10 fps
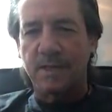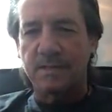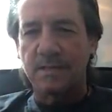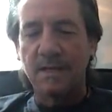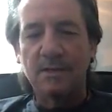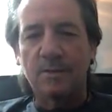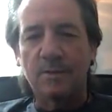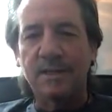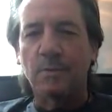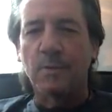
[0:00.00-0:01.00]
So I heard a
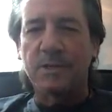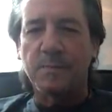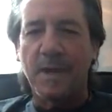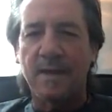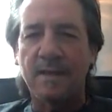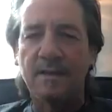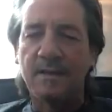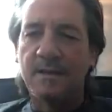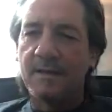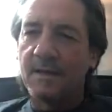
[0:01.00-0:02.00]
whisper,
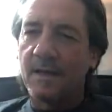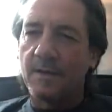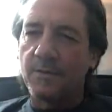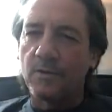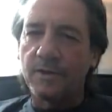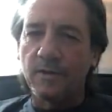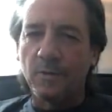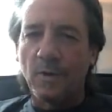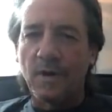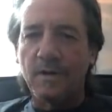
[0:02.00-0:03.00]
and I thought, you know
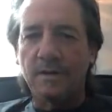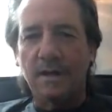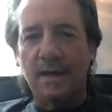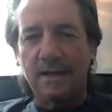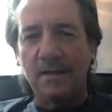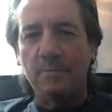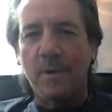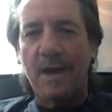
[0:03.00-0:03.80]
what? I came back.